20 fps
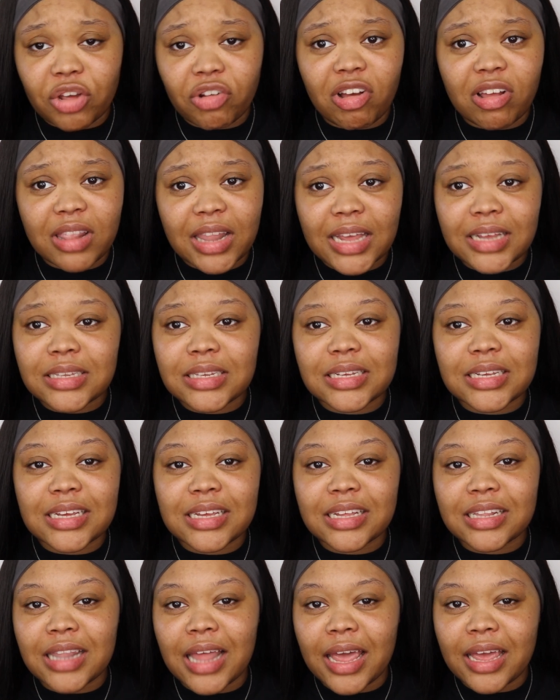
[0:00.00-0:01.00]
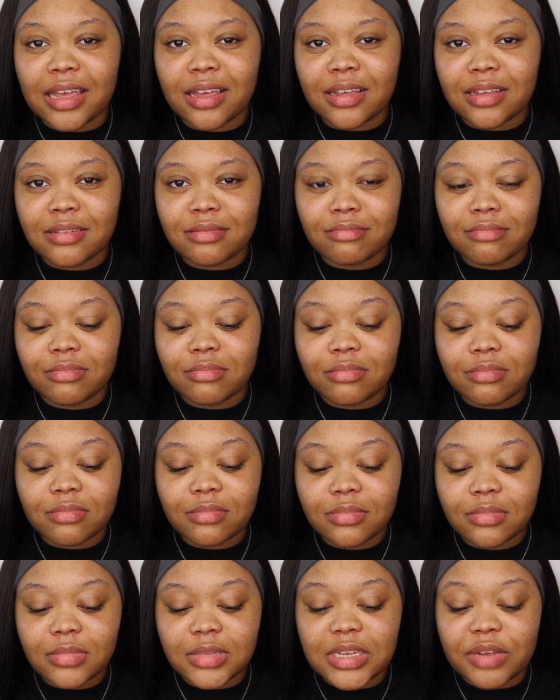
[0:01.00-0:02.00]
collecting like
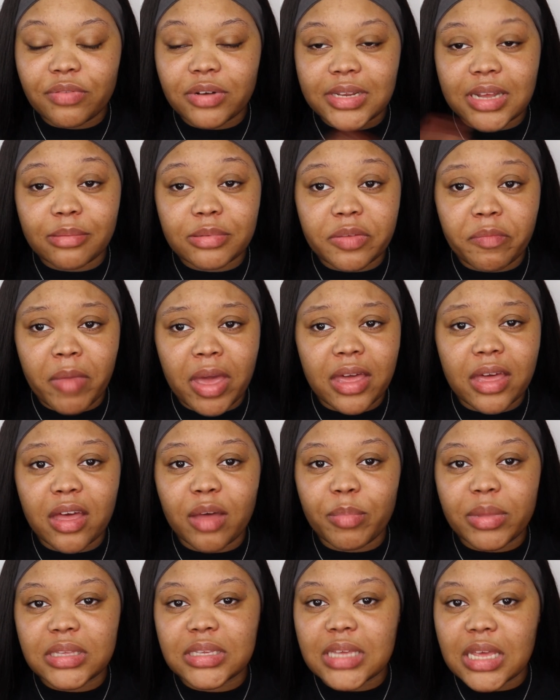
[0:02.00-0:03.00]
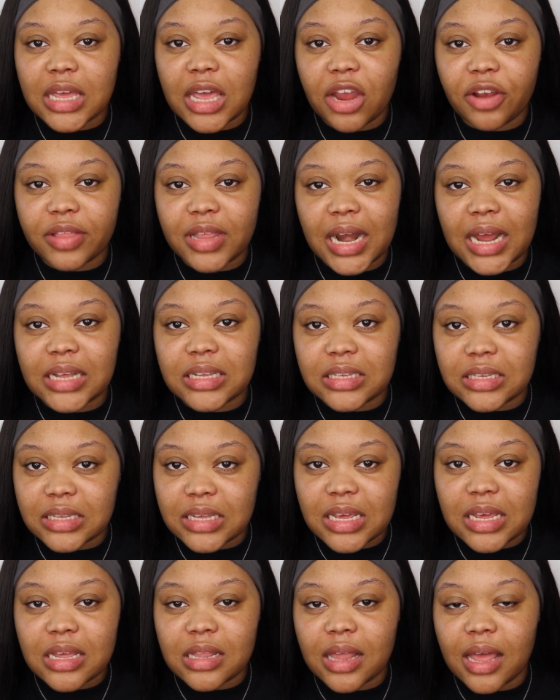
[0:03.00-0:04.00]
different types of makeup and skincare that I
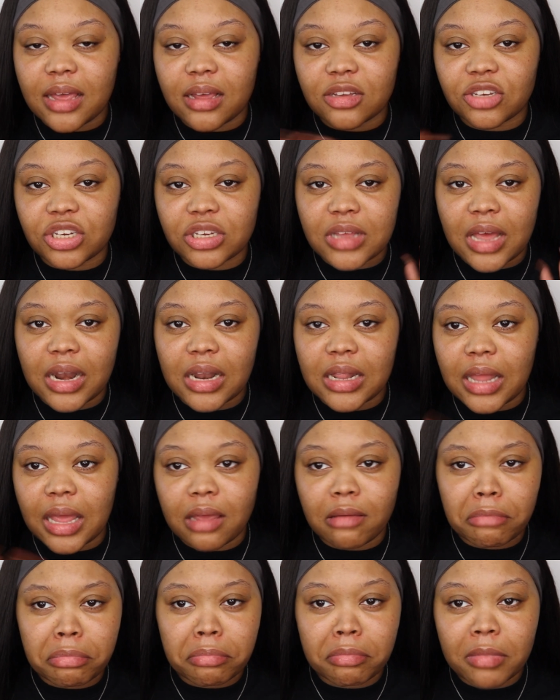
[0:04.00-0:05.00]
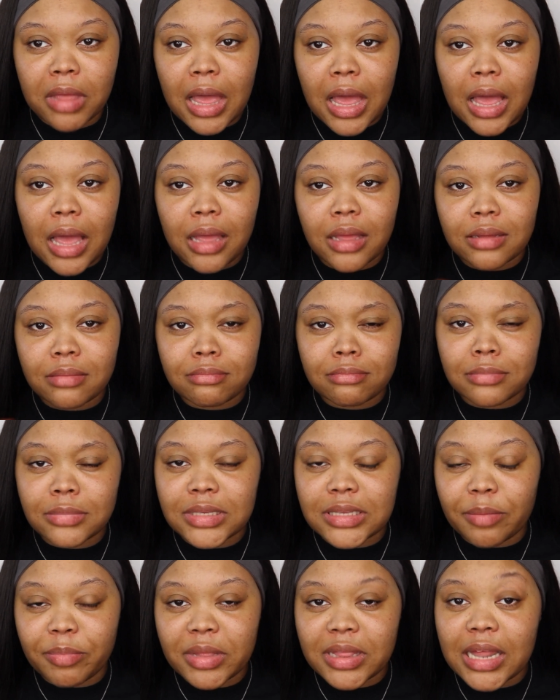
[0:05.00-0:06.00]
see, like it's just kind of like
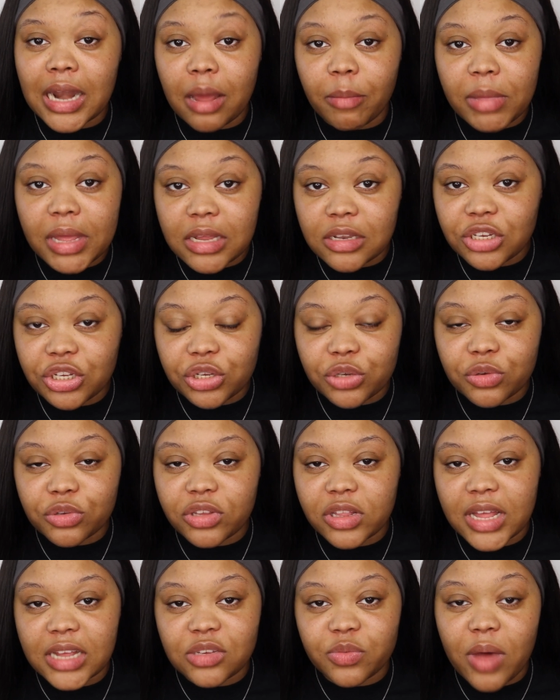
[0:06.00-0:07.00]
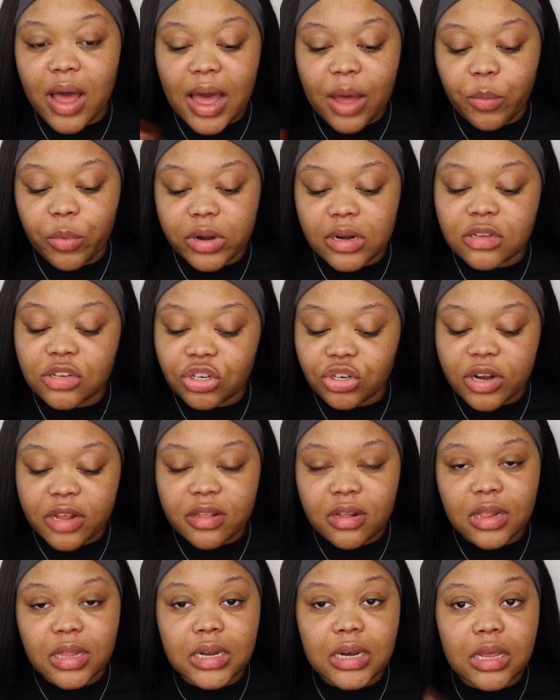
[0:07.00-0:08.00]
something that I'm into. So that's why I wanted to try the
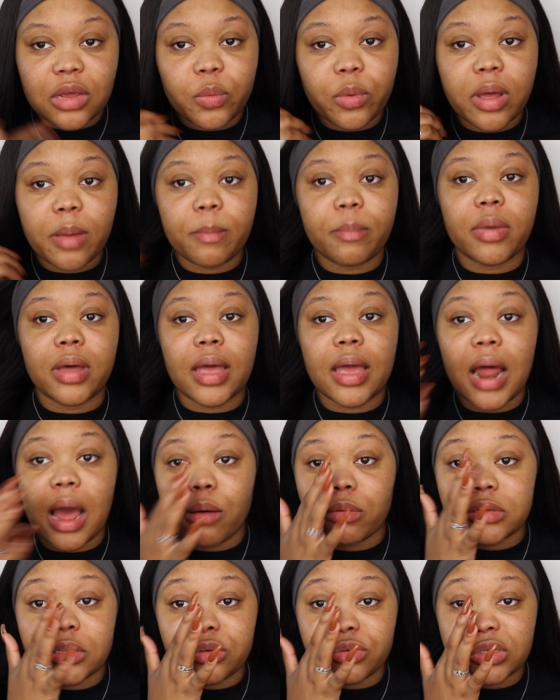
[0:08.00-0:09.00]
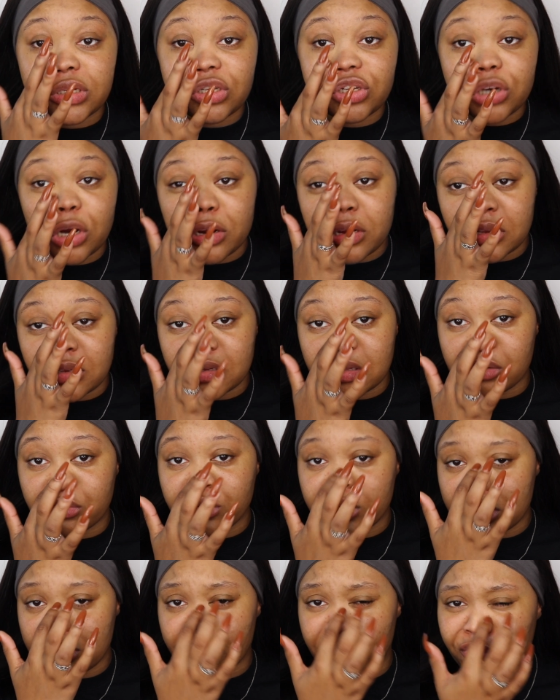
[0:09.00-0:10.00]
Clinique one, but I was using Jergens
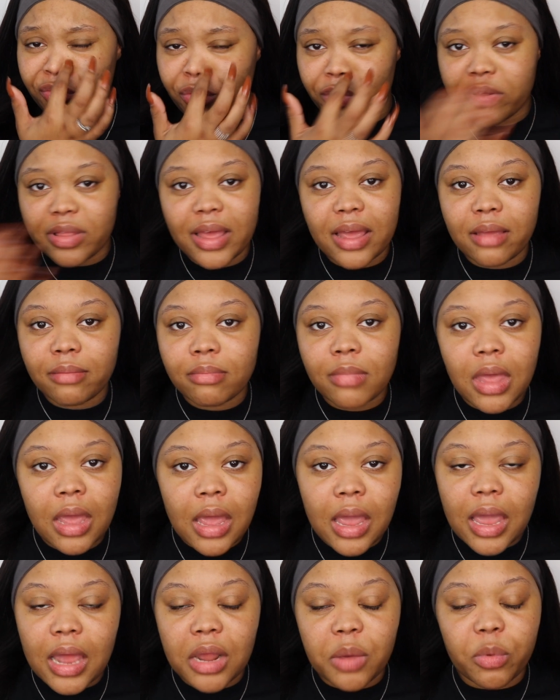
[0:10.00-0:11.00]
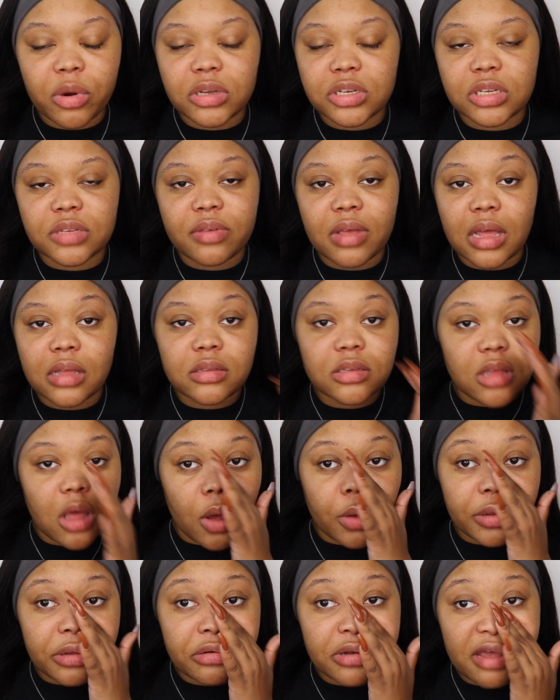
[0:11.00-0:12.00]
lotion before that, and it worked just fine. So
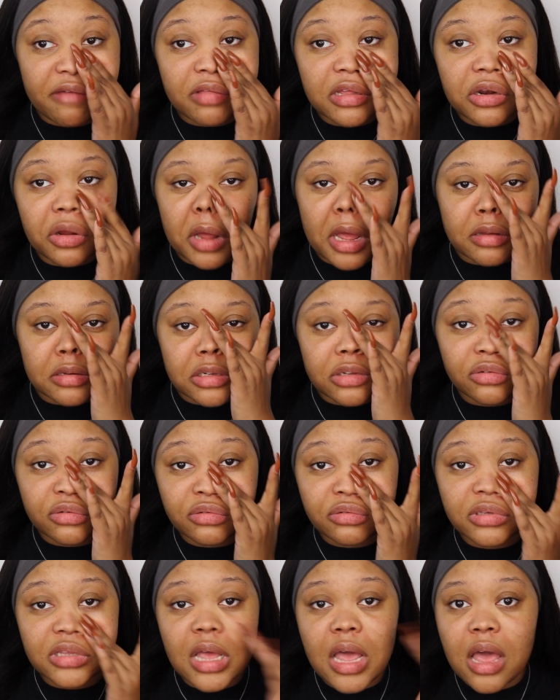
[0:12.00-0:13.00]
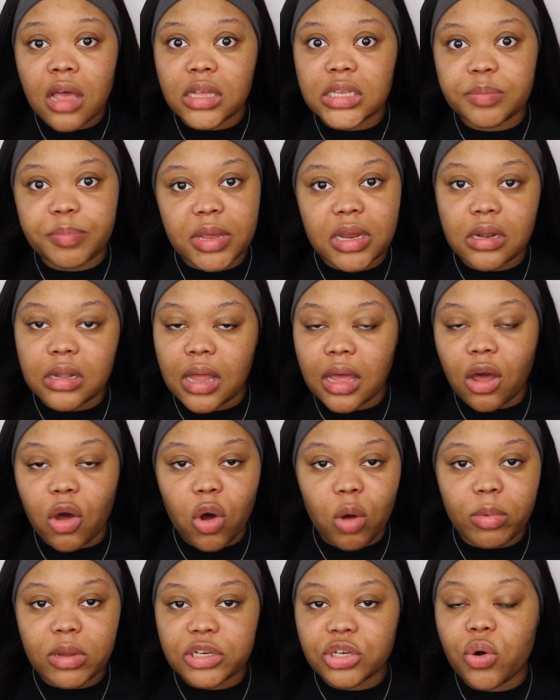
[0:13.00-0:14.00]
you definitely don't have to spend like a
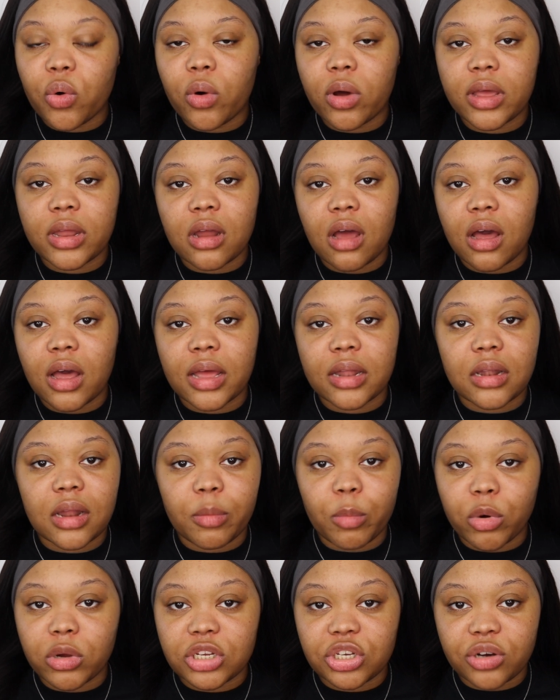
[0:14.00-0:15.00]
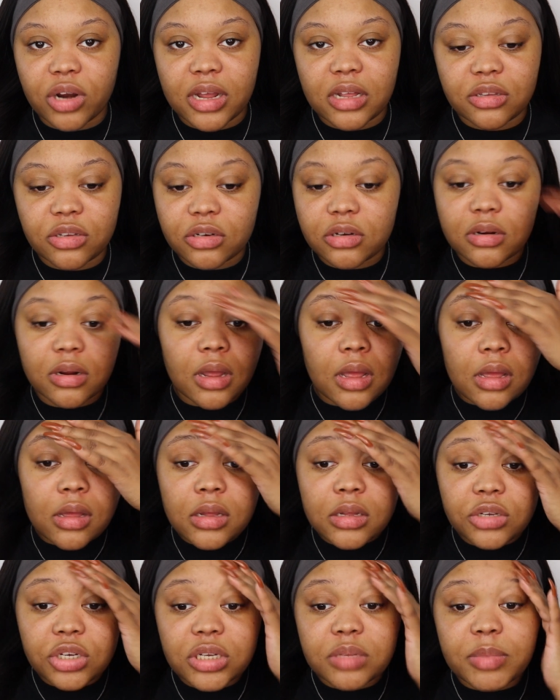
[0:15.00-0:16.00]
whole bunch of coin on a moisturizer.
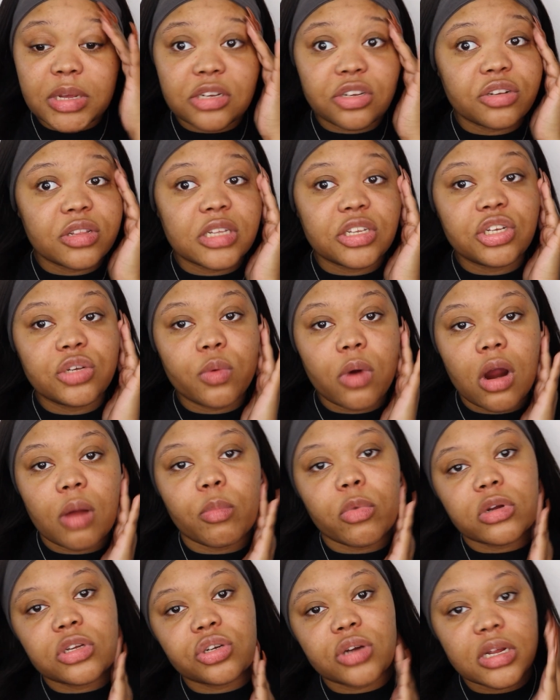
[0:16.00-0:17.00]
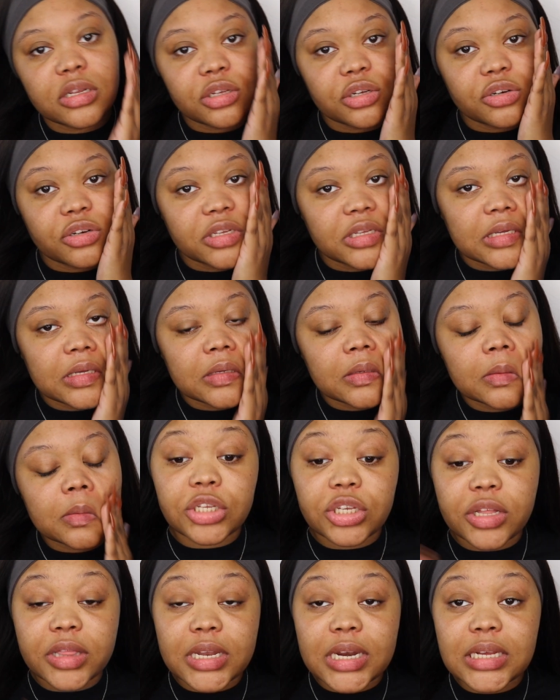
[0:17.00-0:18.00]
Just make sure that you are moisturizing your skin.
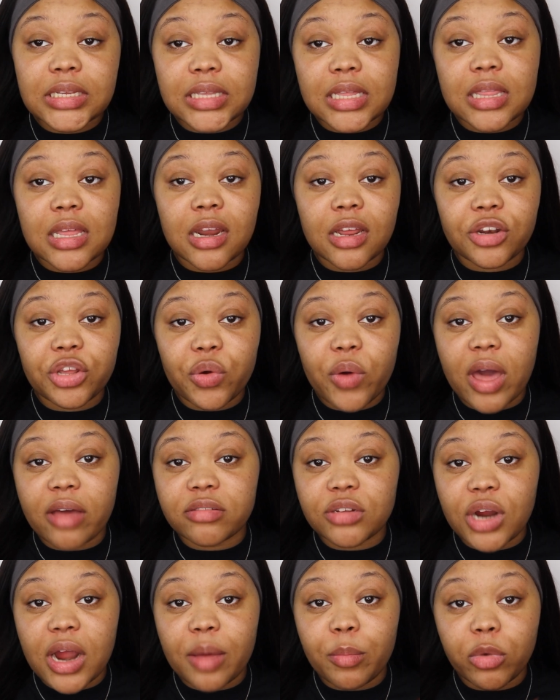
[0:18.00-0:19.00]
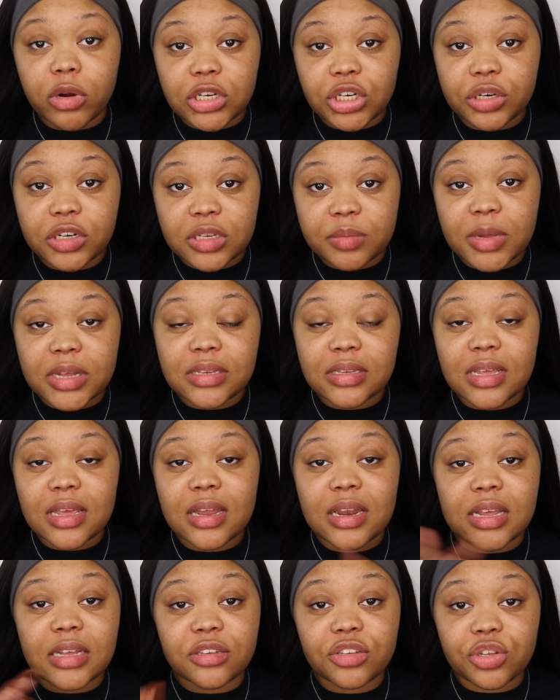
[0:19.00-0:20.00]
So the next thing that I do after I moisturize my skin
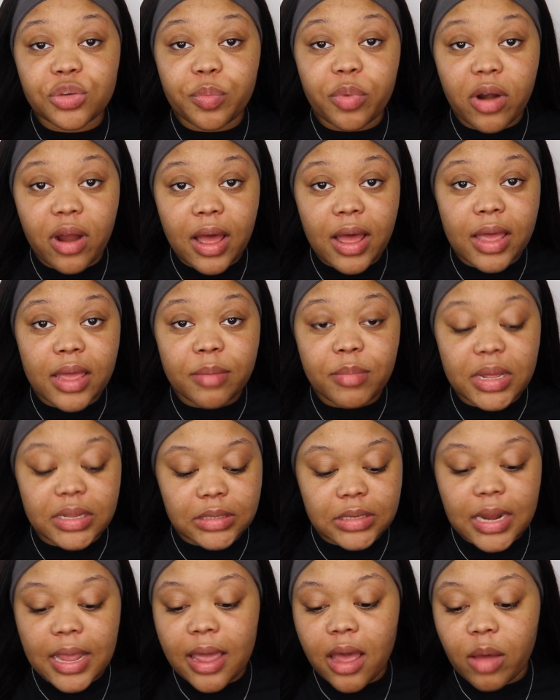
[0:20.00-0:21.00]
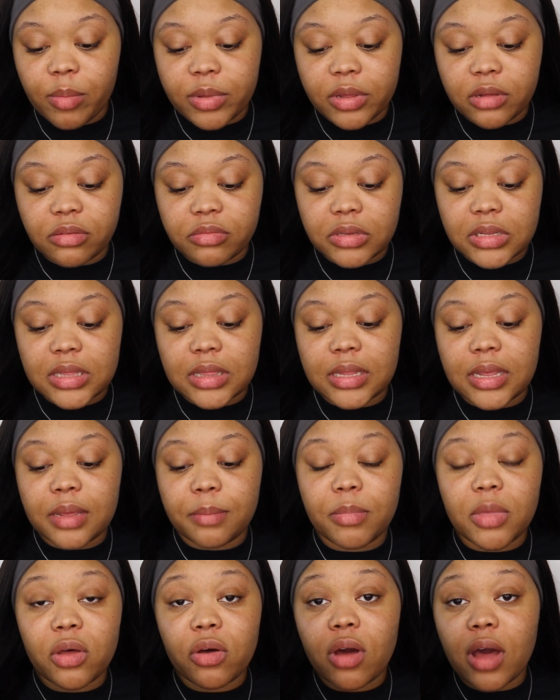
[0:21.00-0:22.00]
is to prime, and today I'll be using the Milk